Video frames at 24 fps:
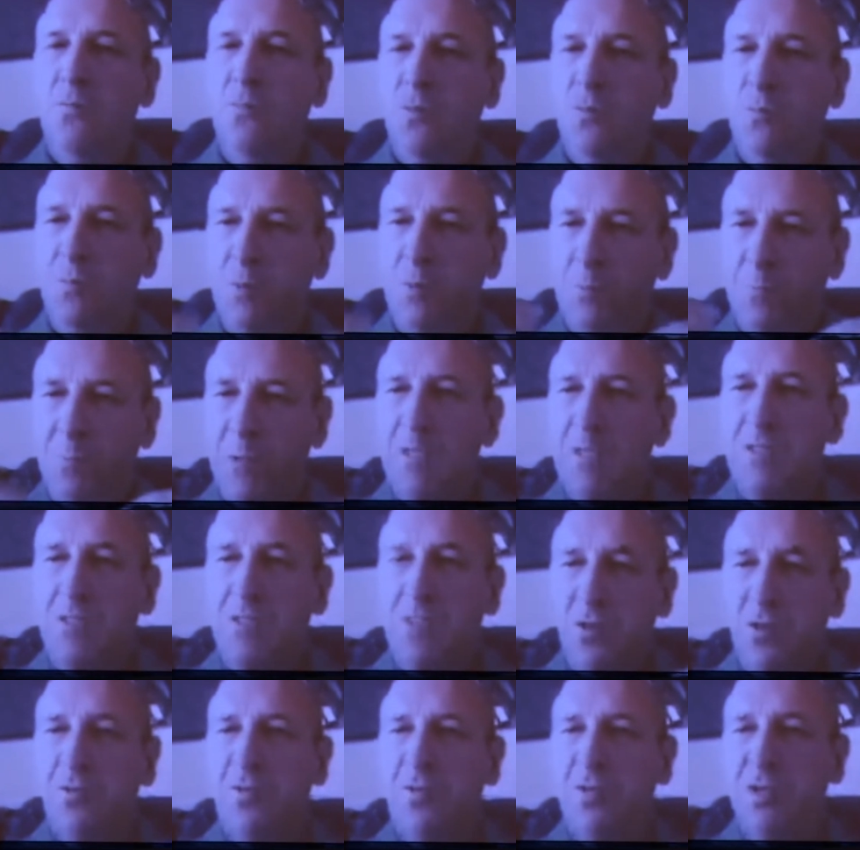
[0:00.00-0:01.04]
would be
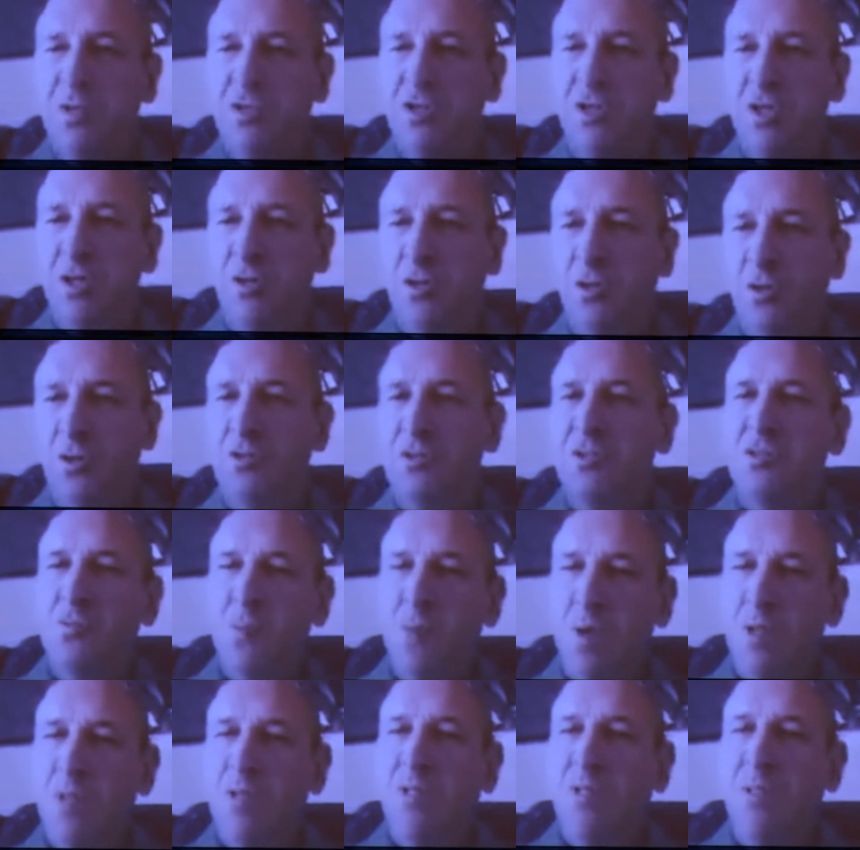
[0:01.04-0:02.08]
based on that shared
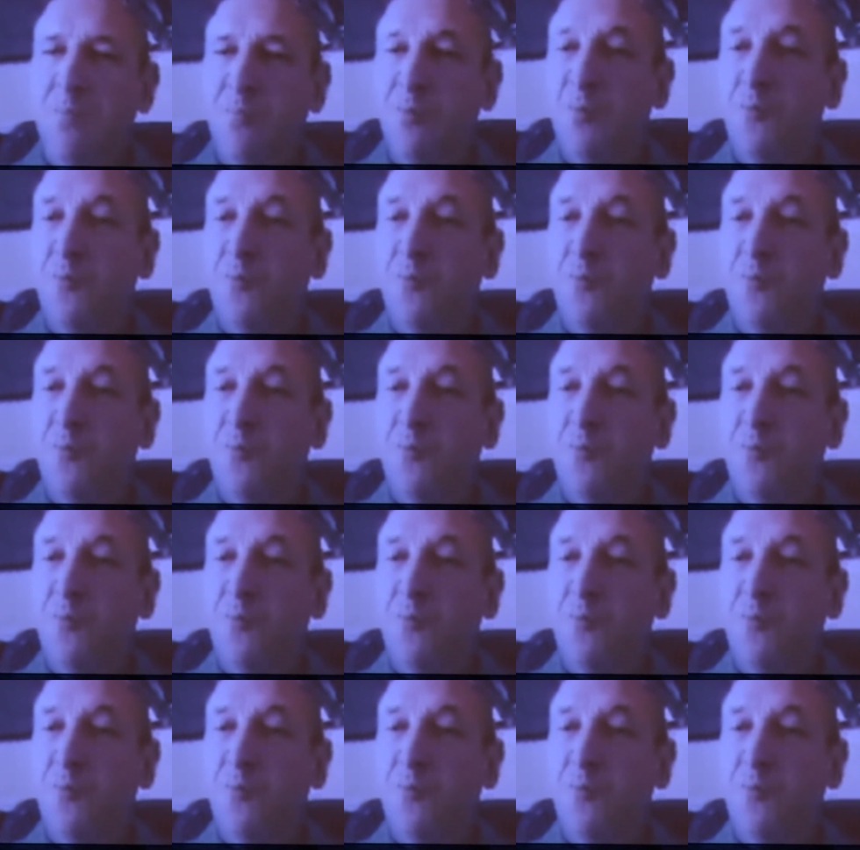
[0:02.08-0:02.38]
knowledge rather than